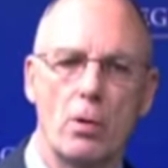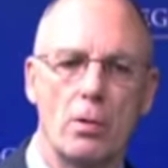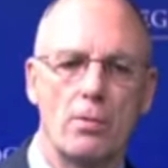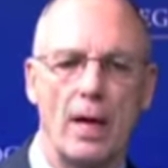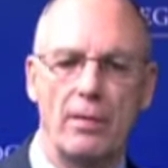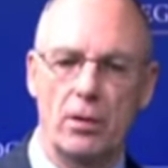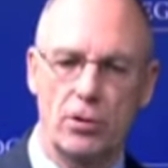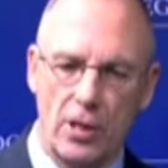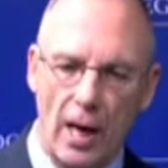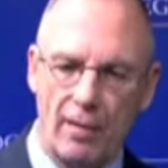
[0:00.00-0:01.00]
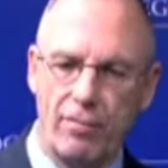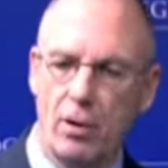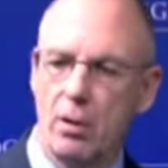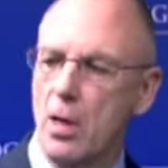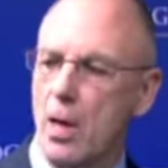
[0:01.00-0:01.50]
that the
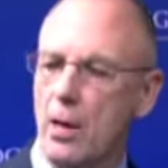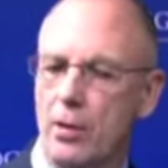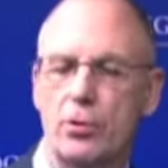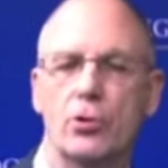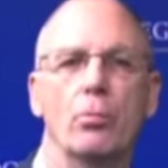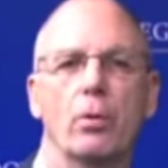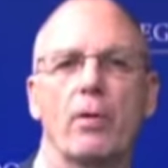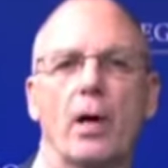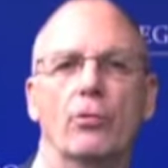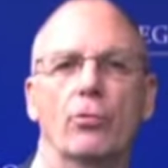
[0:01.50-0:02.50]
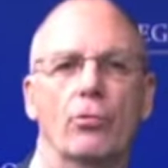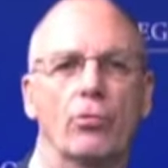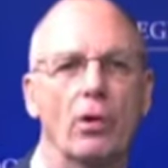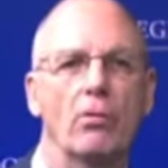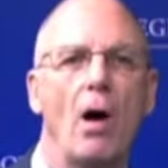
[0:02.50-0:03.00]
staffer and his supervisor
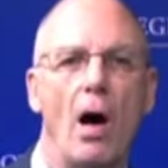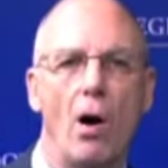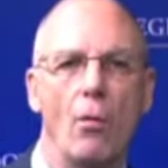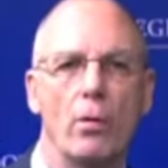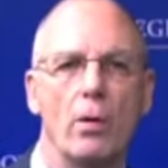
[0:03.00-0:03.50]
sit down